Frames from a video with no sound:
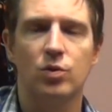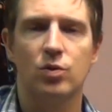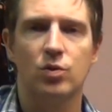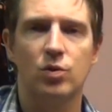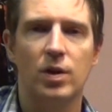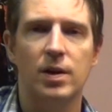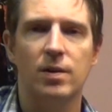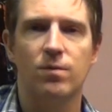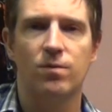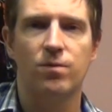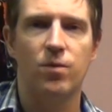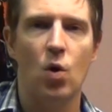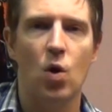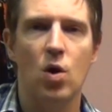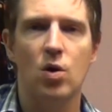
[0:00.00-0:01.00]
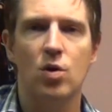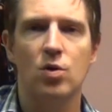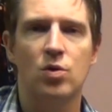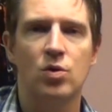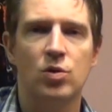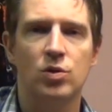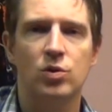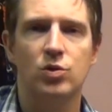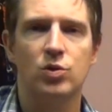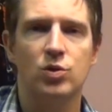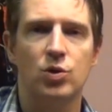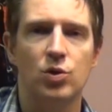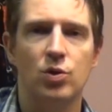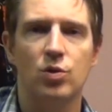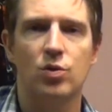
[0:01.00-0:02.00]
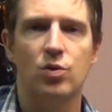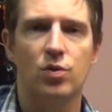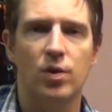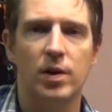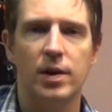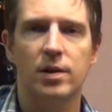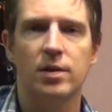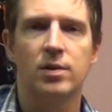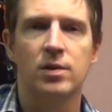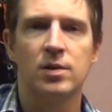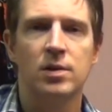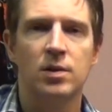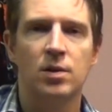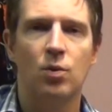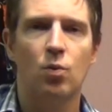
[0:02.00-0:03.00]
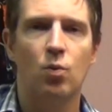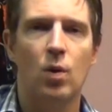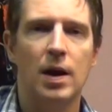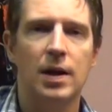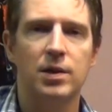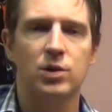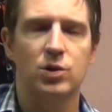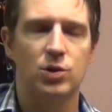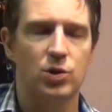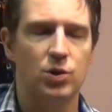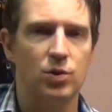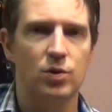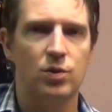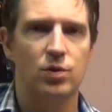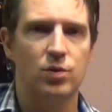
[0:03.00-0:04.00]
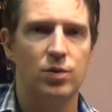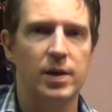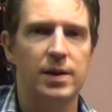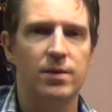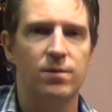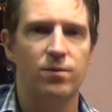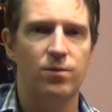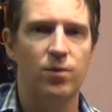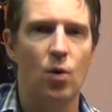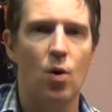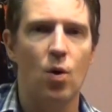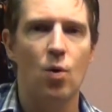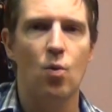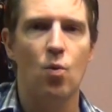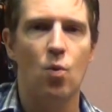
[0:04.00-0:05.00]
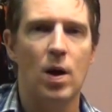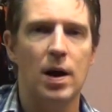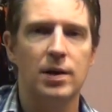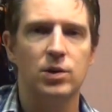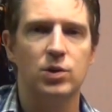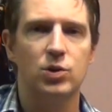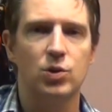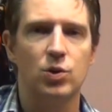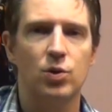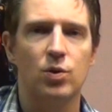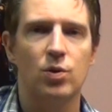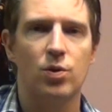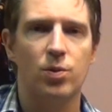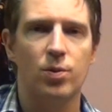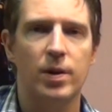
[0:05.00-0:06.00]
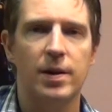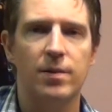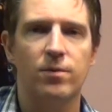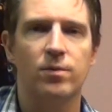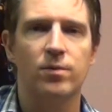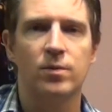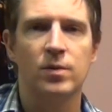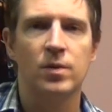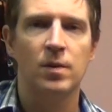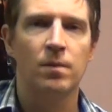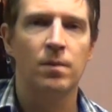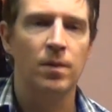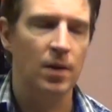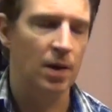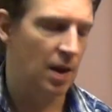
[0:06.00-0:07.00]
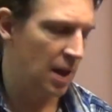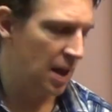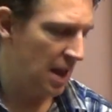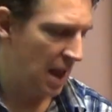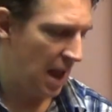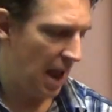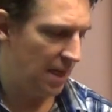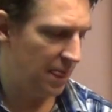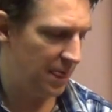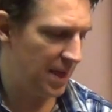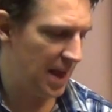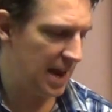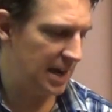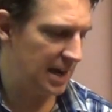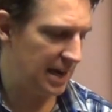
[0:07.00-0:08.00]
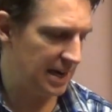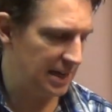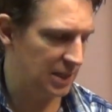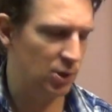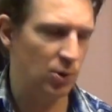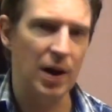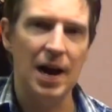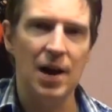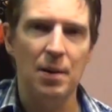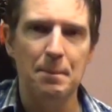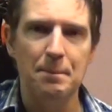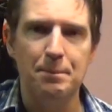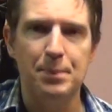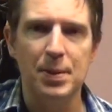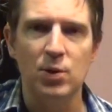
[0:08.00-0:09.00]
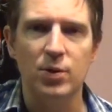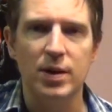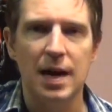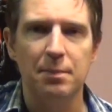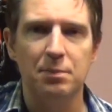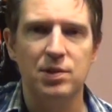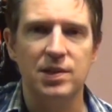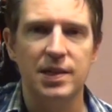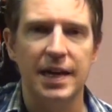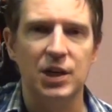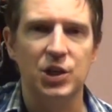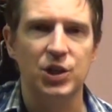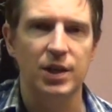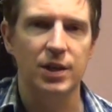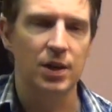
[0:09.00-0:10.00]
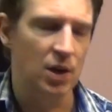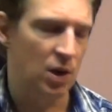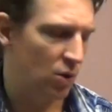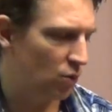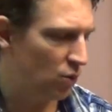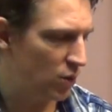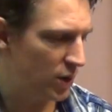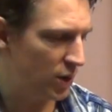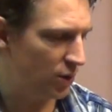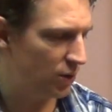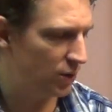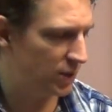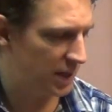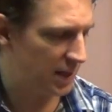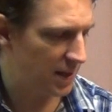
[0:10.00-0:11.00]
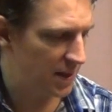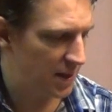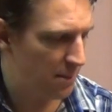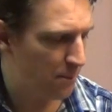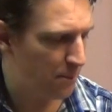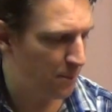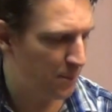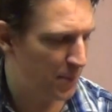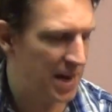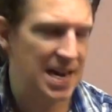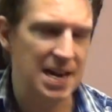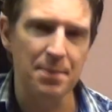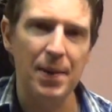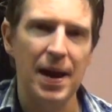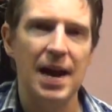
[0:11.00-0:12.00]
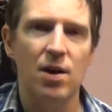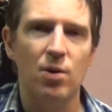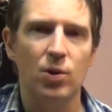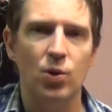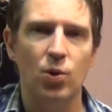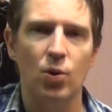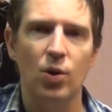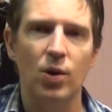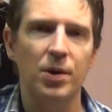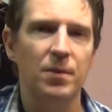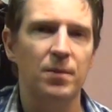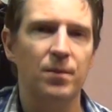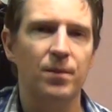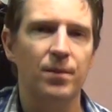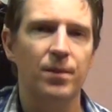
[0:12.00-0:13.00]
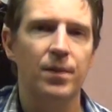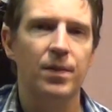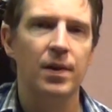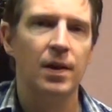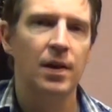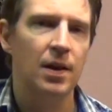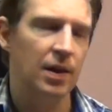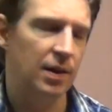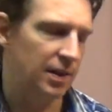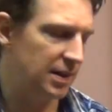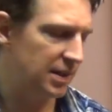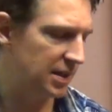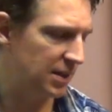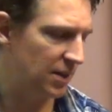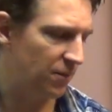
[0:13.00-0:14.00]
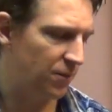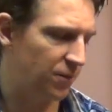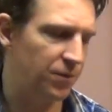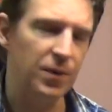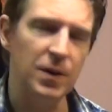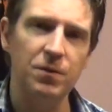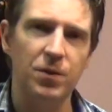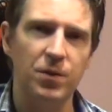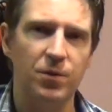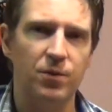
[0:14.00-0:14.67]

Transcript: 3, 4, 2, 3, 1, 2, 3, 4, 1, 2, 3. And then into our build-up section, we'll use the B power chord. This is at 5th